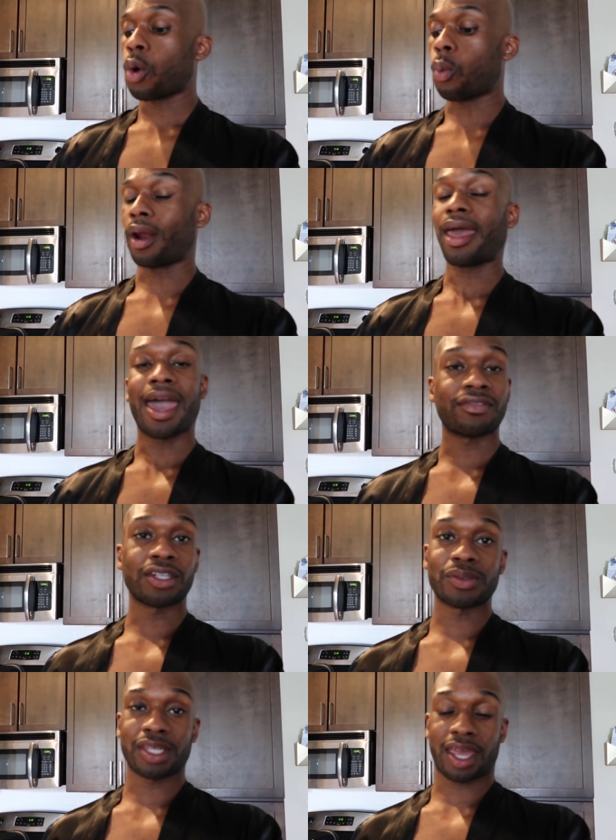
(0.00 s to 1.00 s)
What I have to
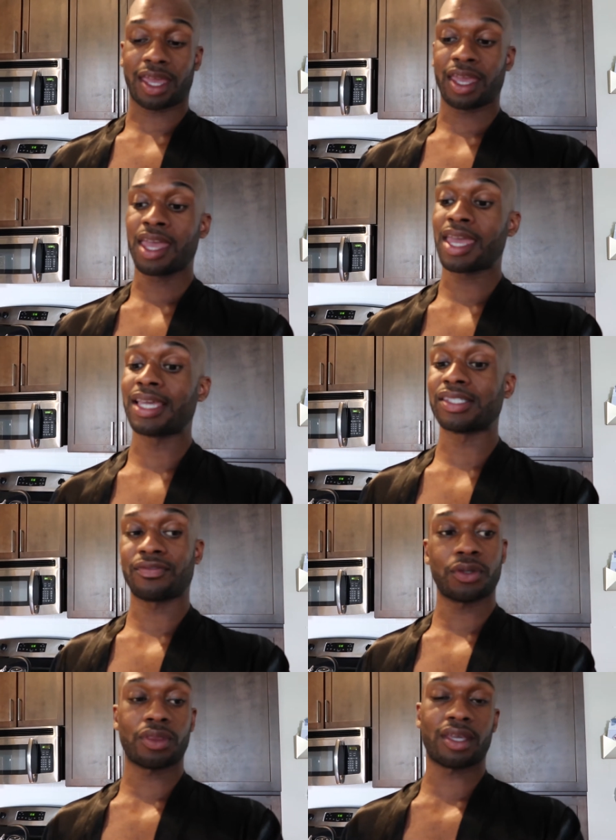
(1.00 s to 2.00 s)
do today is a
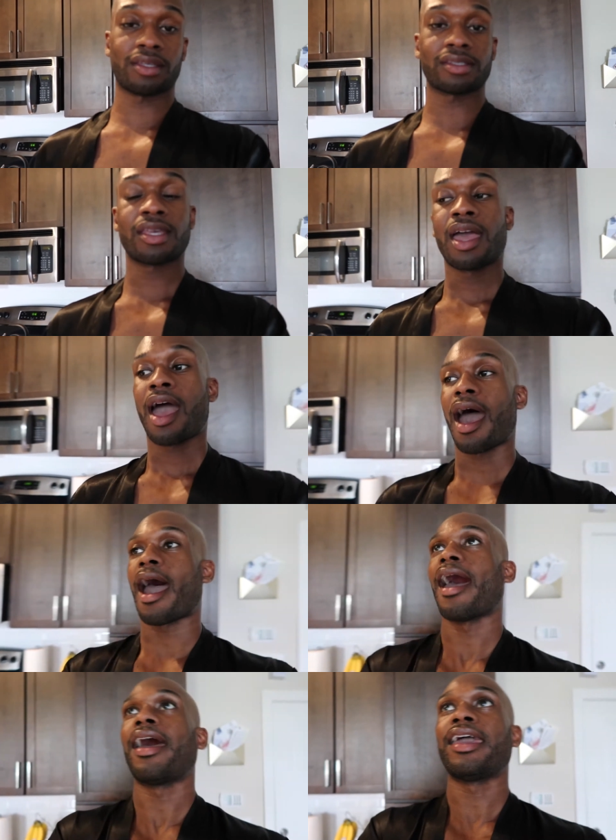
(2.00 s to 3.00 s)
few things.
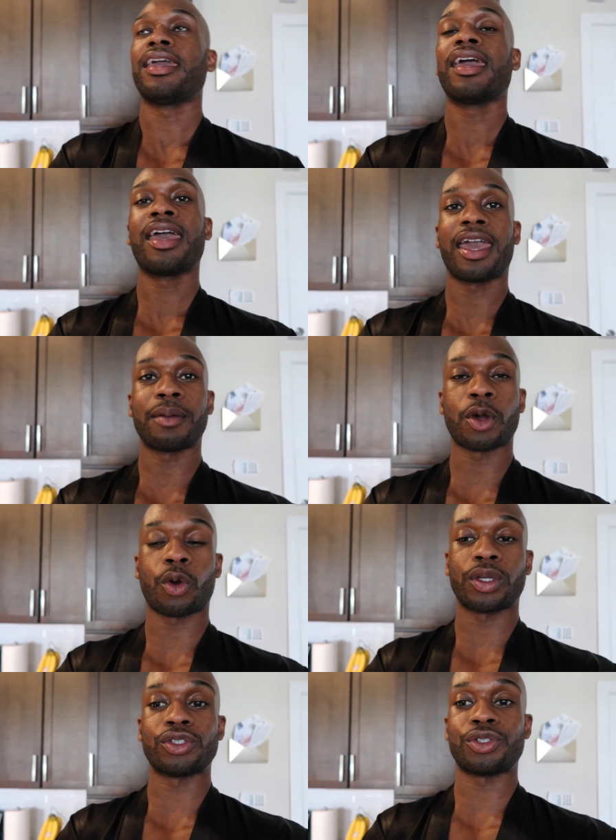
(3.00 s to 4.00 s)
I am
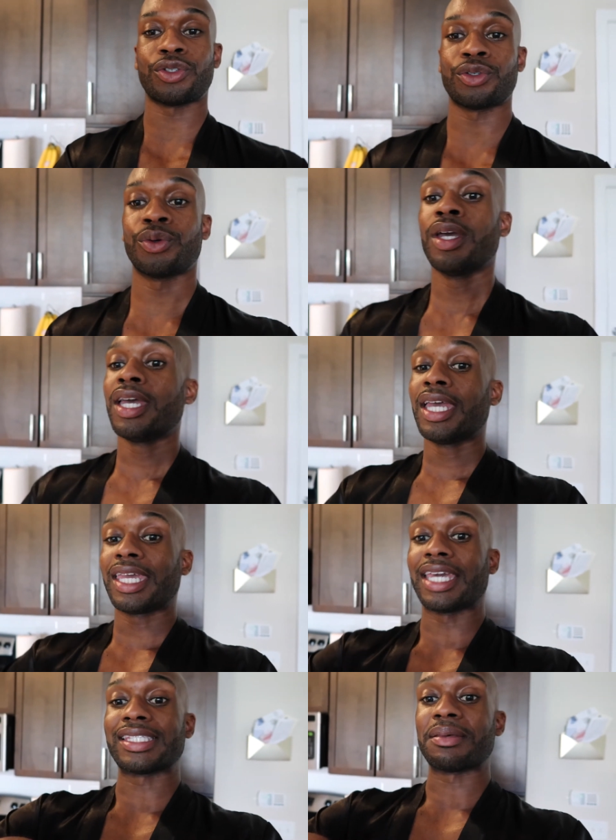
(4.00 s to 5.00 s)
going to
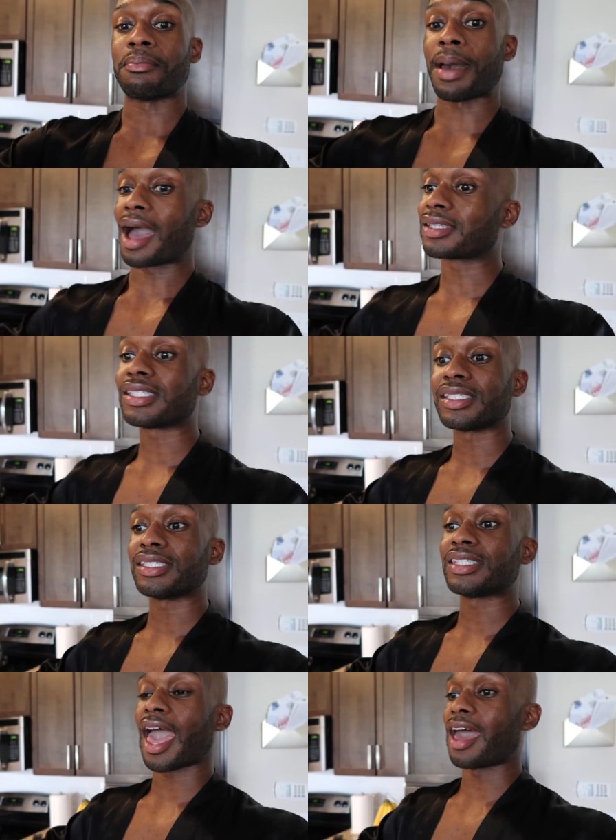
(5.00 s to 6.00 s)
get some
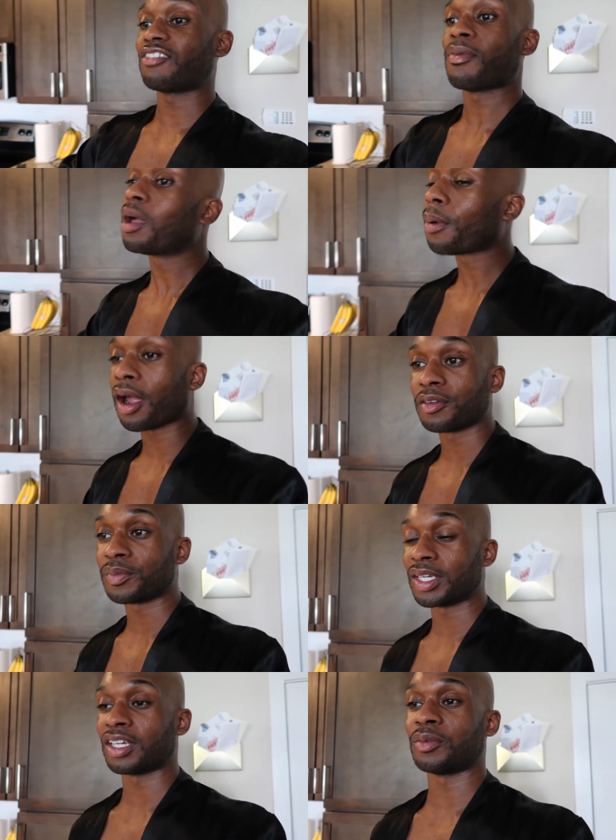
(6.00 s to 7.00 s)
boxes out of my
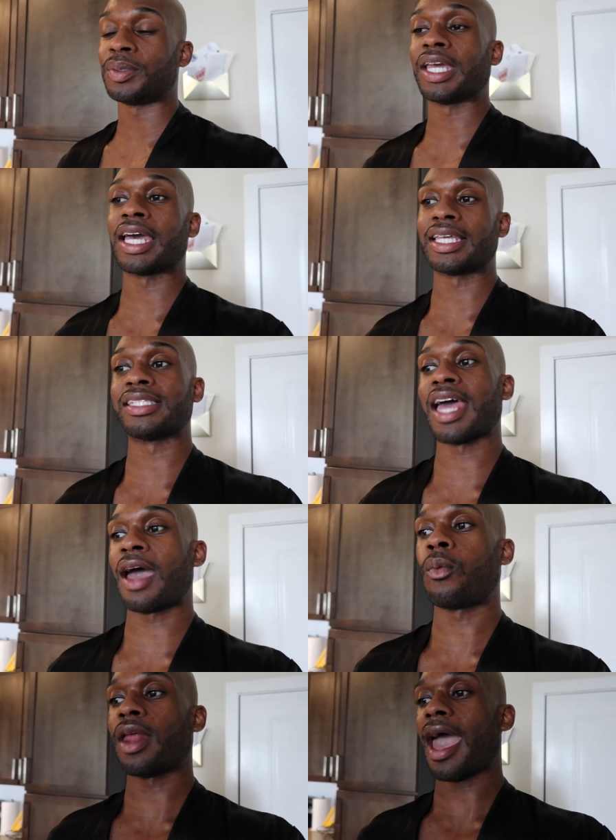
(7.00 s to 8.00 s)
apartment because I
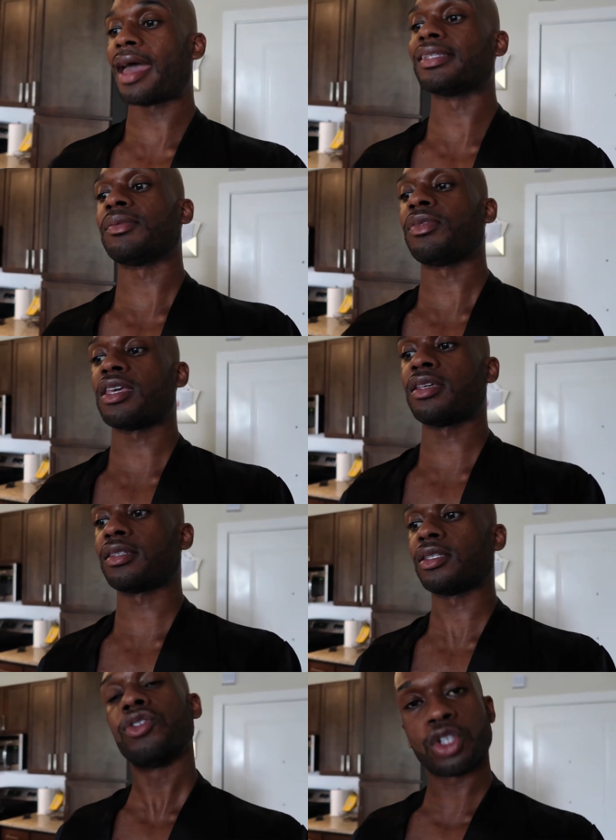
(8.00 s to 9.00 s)
want to add some things
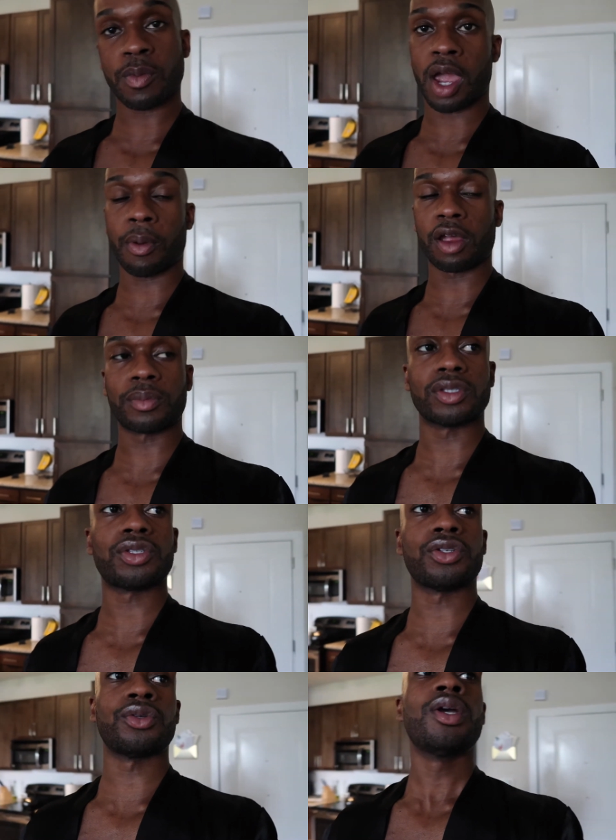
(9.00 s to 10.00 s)
into my apartment
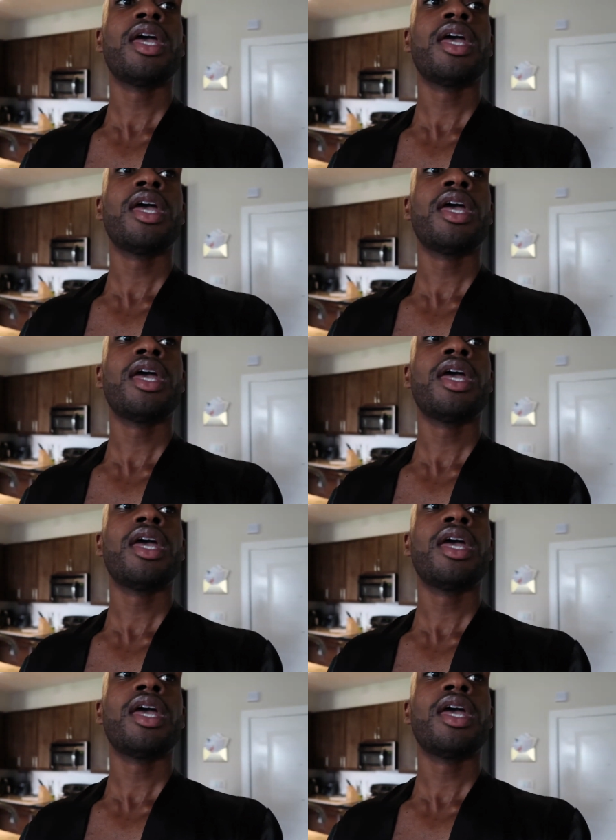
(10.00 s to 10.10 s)
too,